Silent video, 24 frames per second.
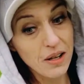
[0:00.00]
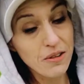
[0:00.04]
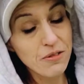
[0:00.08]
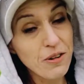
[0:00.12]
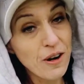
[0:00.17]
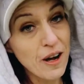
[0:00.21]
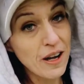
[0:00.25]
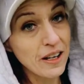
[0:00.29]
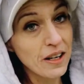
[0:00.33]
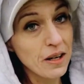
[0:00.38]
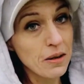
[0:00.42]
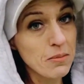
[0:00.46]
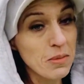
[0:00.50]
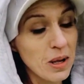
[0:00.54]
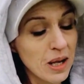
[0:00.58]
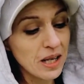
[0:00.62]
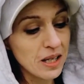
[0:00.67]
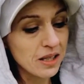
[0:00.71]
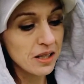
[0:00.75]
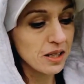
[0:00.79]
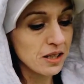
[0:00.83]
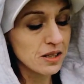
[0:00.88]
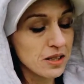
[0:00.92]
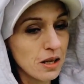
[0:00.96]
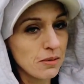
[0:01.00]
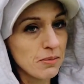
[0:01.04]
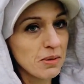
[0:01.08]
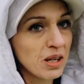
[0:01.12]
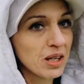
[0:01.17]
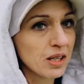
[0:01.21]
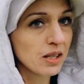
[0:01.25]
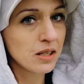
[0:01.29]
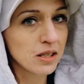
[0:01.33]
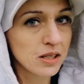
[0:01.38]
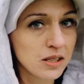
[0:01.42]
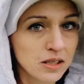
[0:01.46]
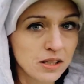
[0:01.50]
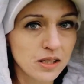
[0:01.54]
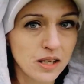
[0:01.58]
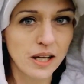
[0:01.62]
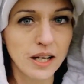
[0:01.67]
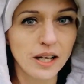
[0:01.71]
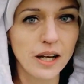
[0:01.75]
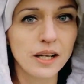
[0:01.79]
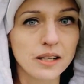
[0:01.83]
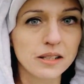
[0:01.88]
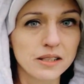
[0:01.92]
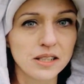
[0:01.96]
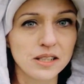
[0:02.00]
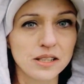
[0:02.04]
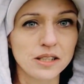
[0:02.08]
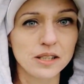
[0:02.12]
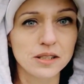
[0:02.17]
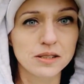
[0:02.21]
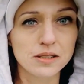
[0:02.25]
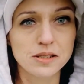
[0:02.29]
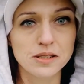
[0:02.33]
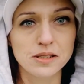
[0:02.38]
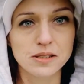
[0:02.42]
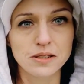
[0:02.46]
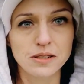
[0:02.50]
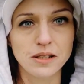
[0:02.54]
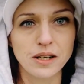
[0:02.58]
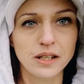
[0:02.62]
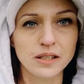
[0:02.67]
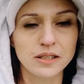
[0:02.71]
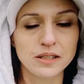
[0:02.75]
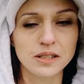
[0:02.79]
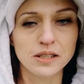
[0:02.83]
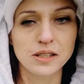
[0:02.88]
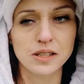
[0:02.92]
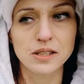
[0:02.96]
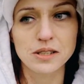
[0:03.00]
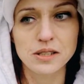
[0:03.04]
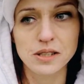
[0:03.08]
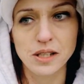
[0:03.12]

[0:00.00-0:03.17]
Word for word: finally made it, I mean, I, I did it, I did it.